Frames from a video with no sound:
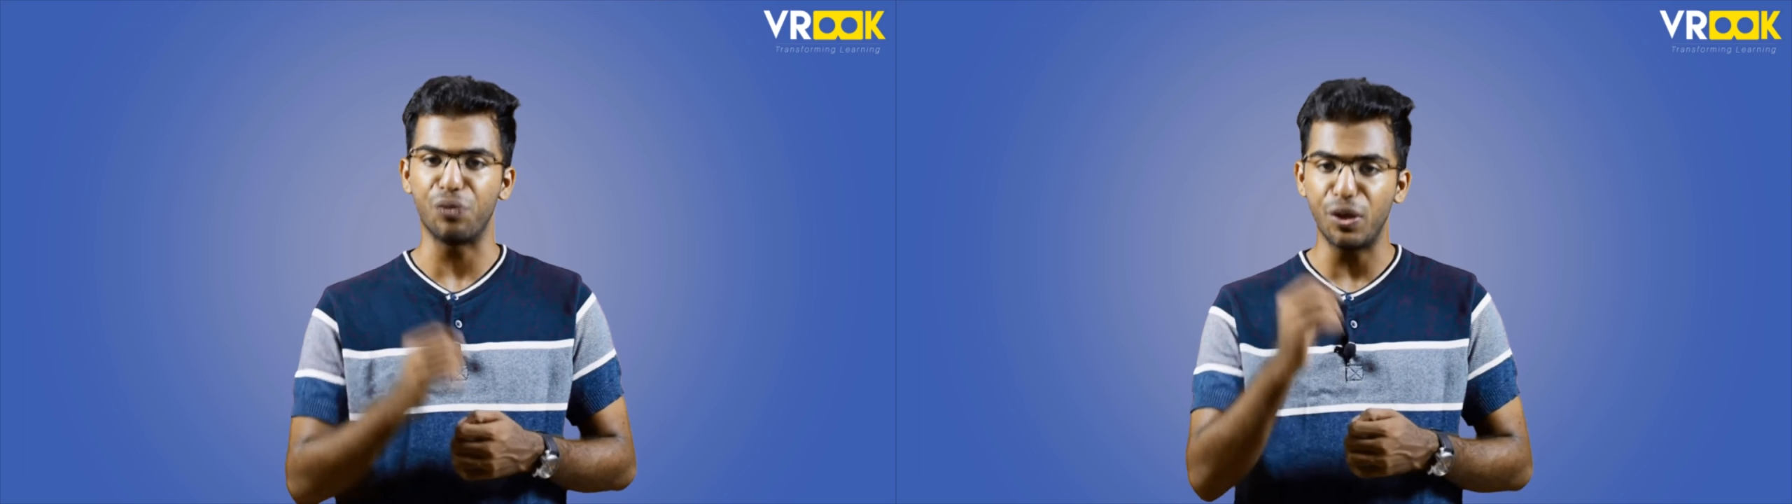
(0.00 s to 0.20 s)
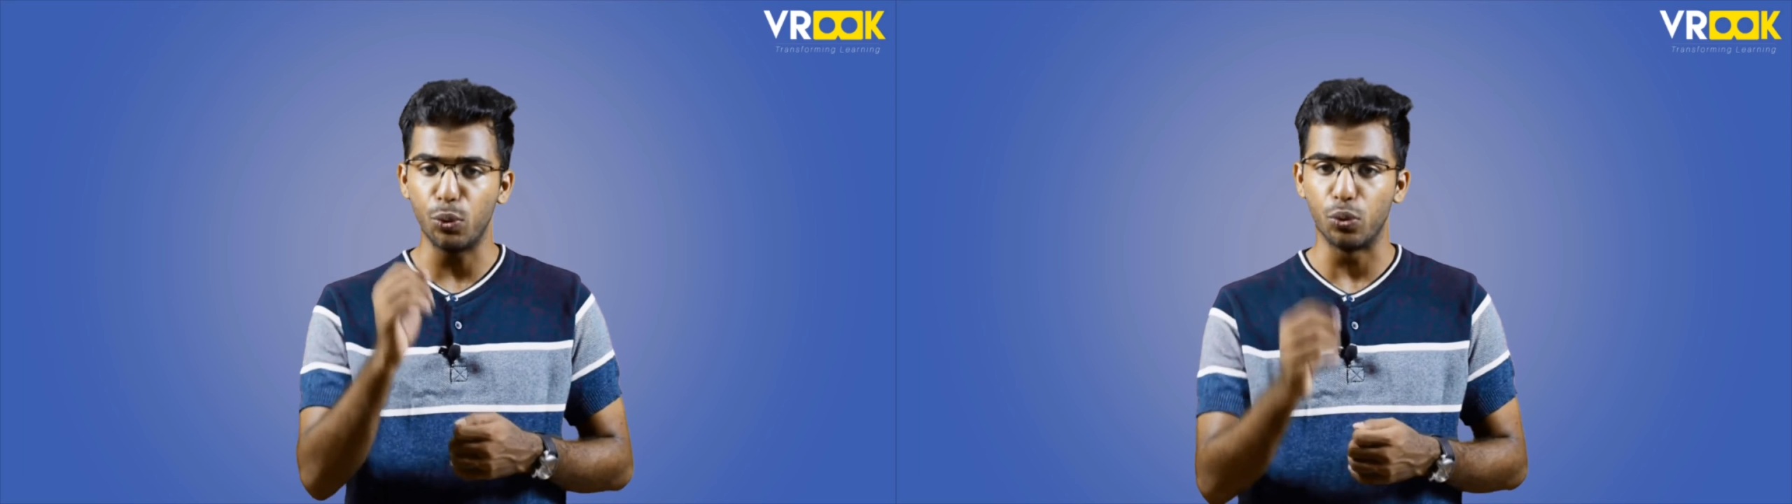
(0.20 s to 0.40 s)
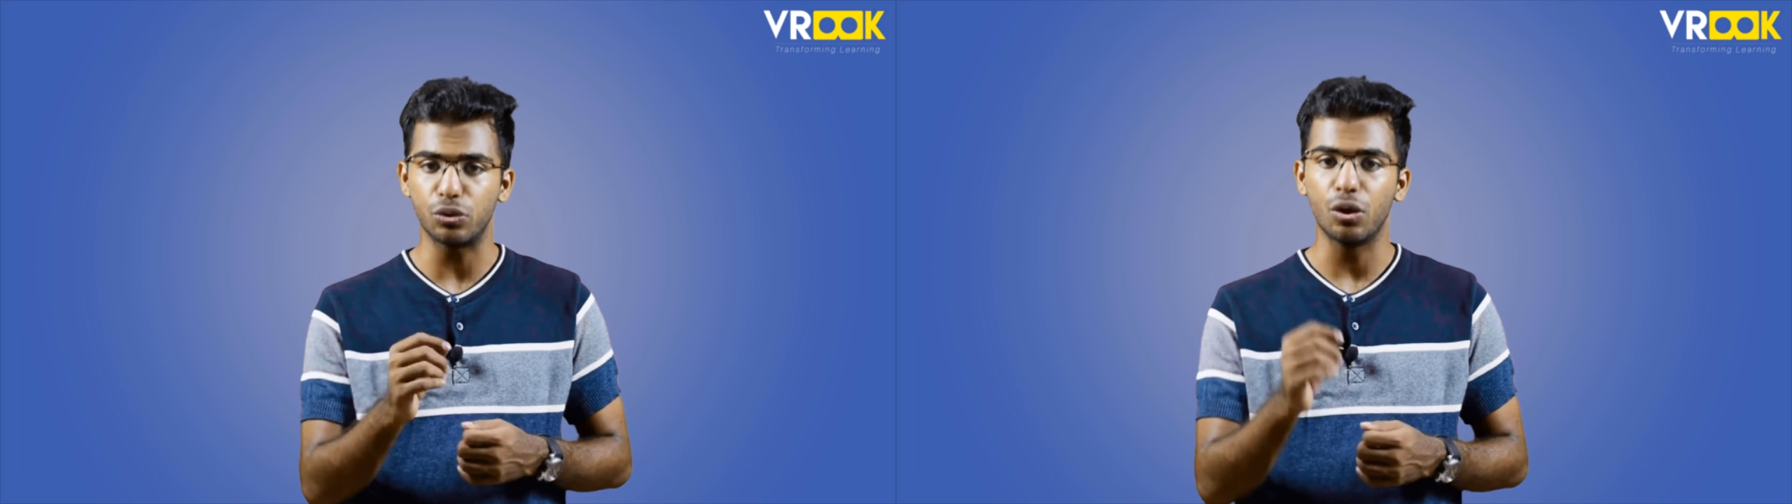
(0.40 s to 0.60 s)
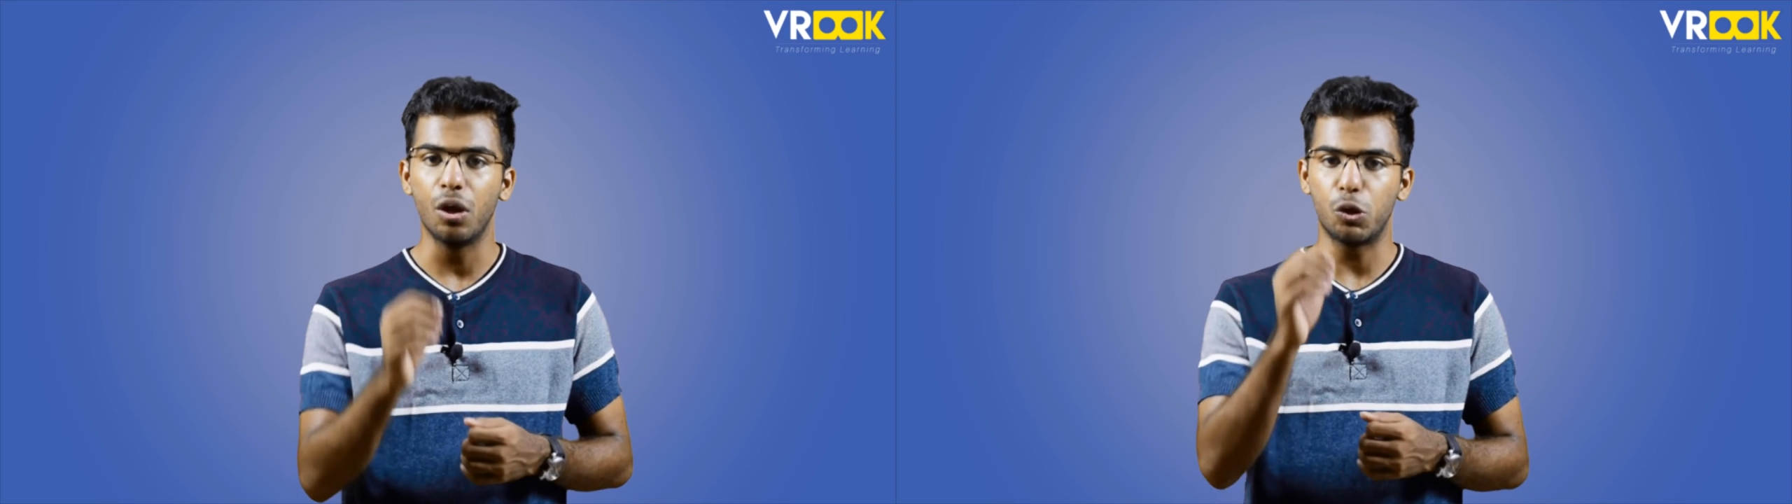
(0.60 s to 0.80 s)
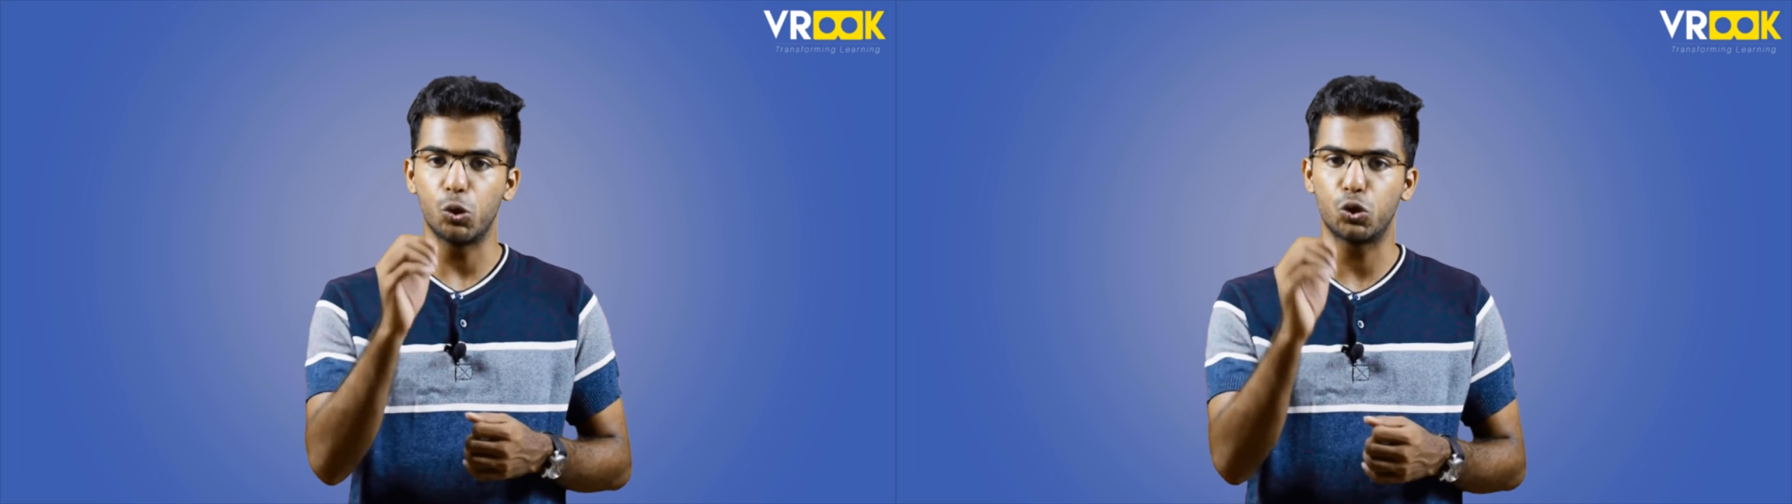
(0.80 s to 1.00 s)
we use
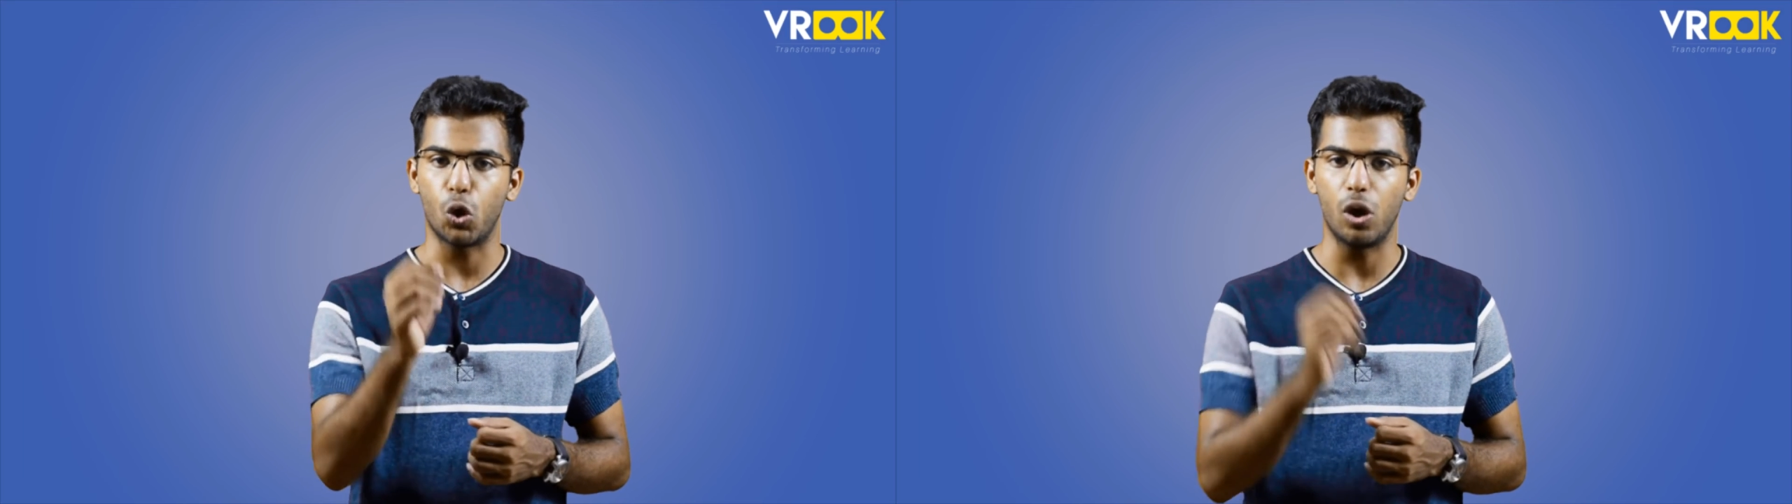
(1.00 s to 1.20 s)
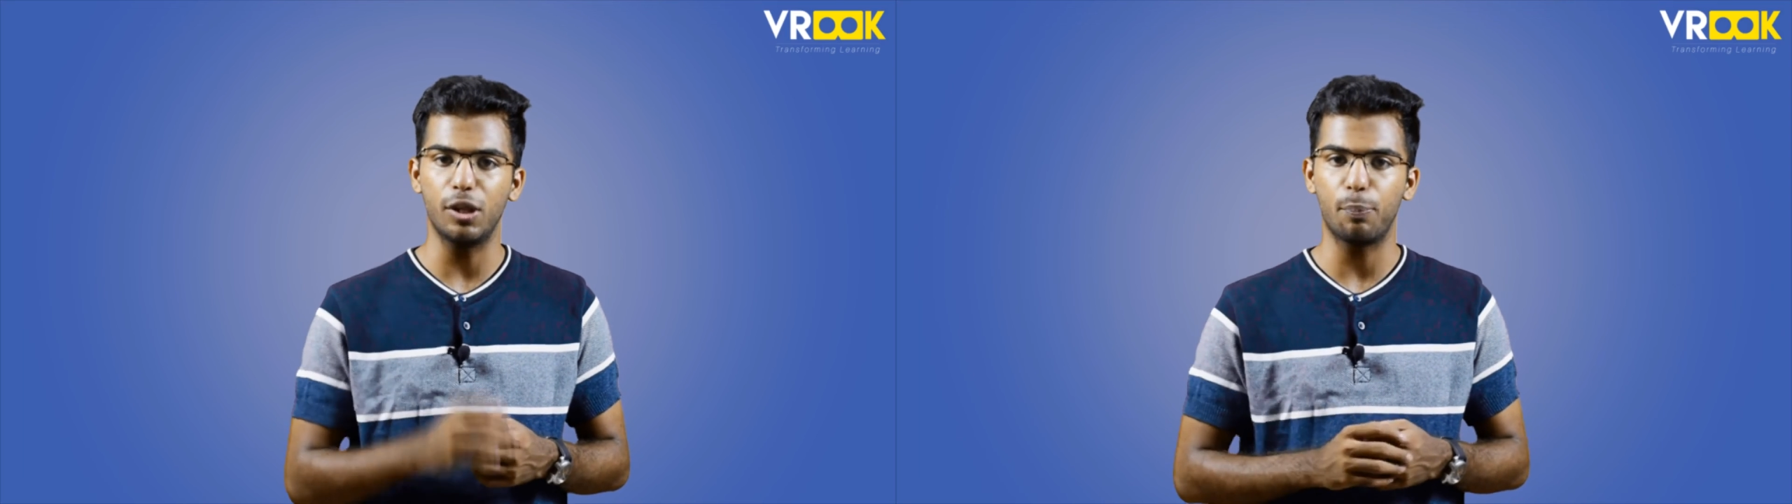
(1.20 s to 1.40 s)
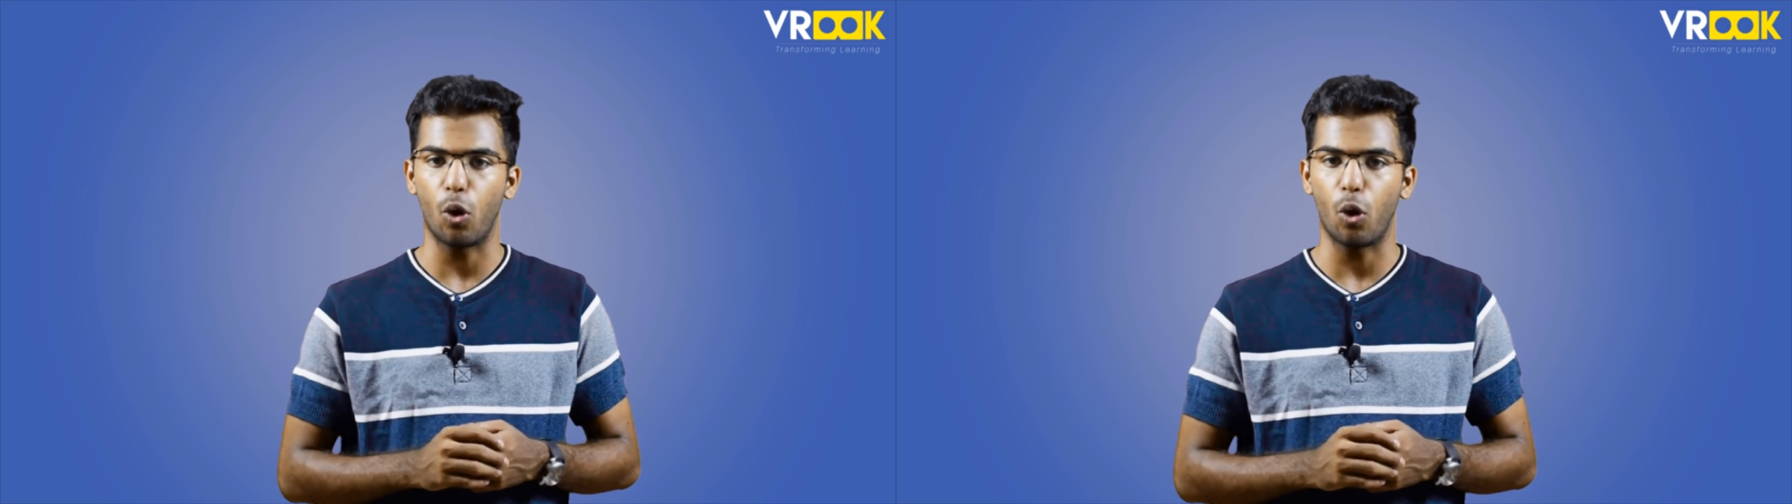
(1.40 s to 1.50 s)
to solve the